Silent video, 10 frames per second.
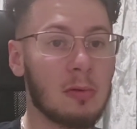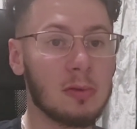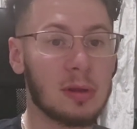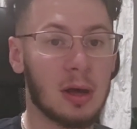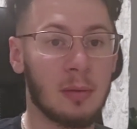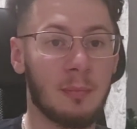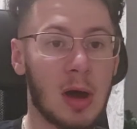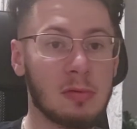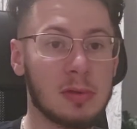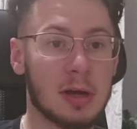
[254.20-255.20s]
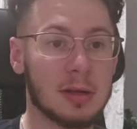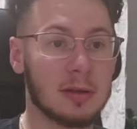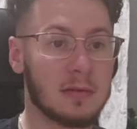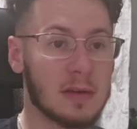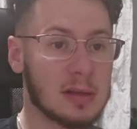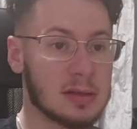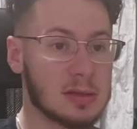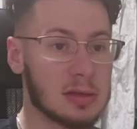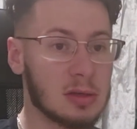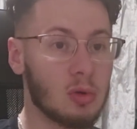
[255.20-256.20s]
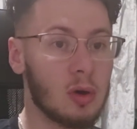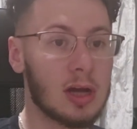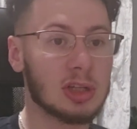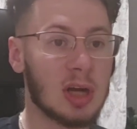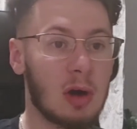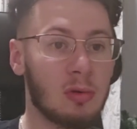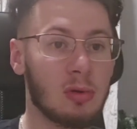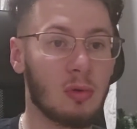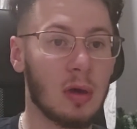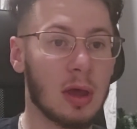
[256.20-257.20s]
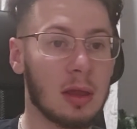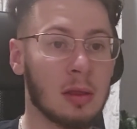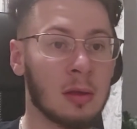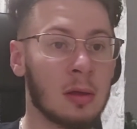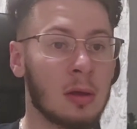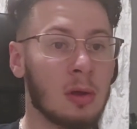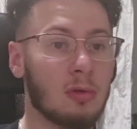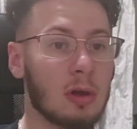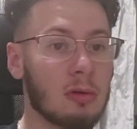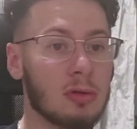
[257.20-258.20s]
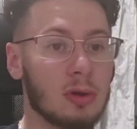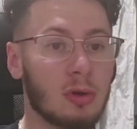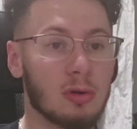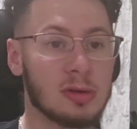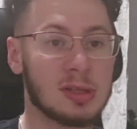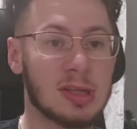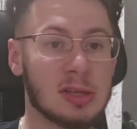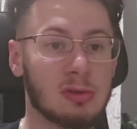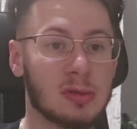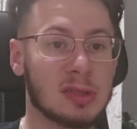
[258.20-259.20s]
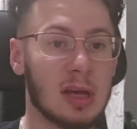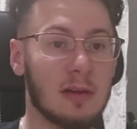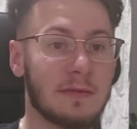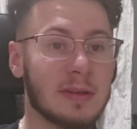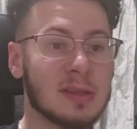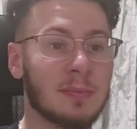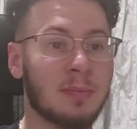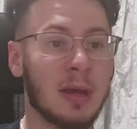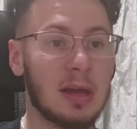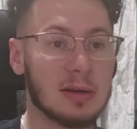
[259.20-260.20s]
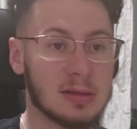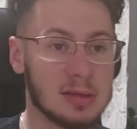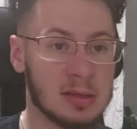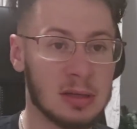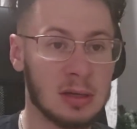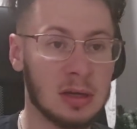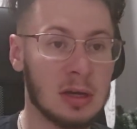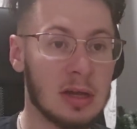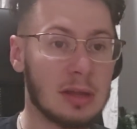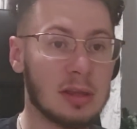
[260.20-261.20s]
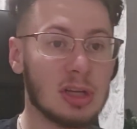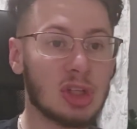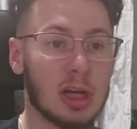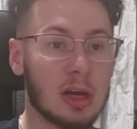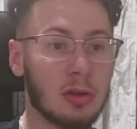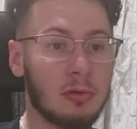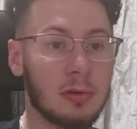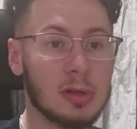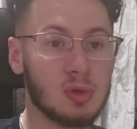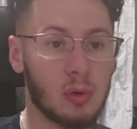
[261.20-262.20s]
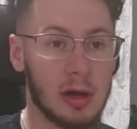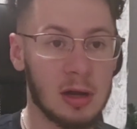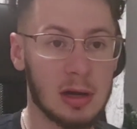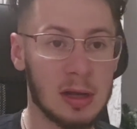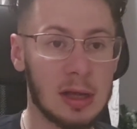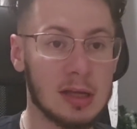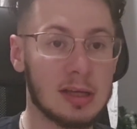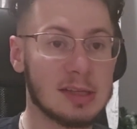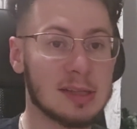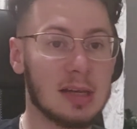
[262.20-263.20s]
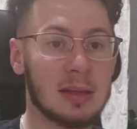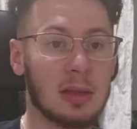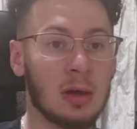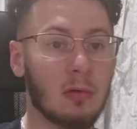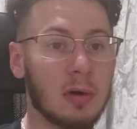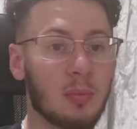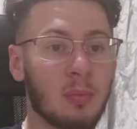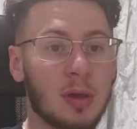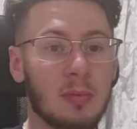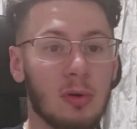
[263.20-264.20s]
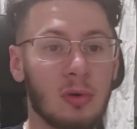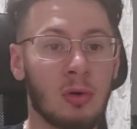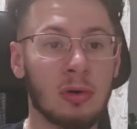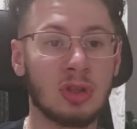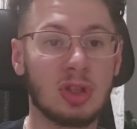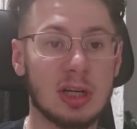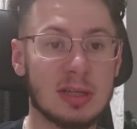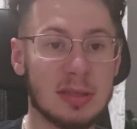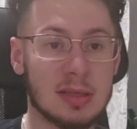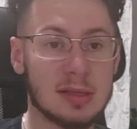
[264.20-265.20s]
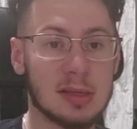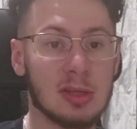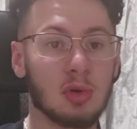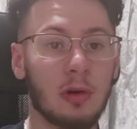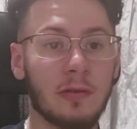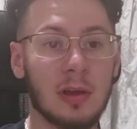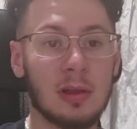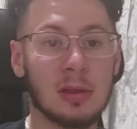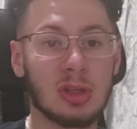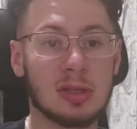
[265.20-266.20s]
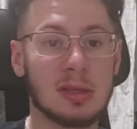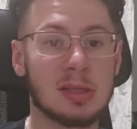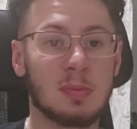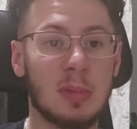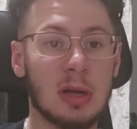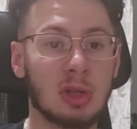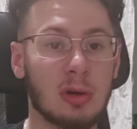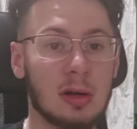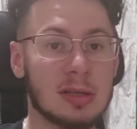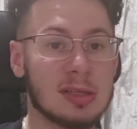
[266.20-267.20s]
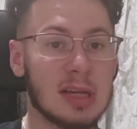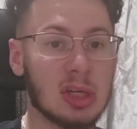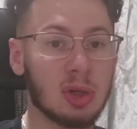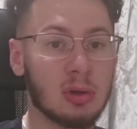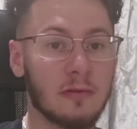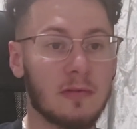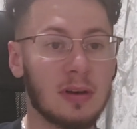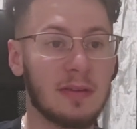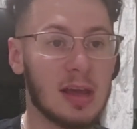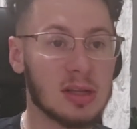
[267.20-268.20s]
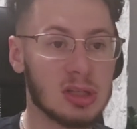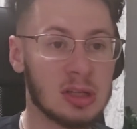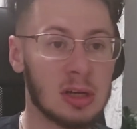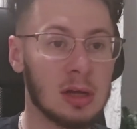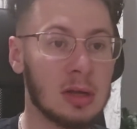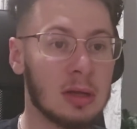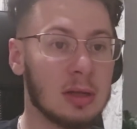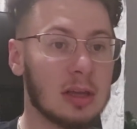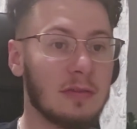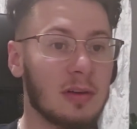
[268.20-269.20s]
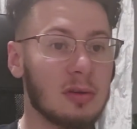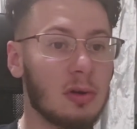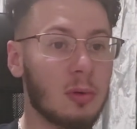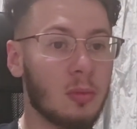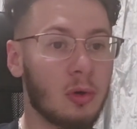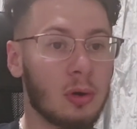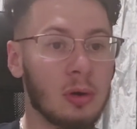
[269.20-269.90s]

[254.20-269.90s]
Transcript: boundary defense. You lash out when your sense of self is pierced. Nietzsche knew this well. He said when people call justice, it's often just a spiritualization of revenge. Even your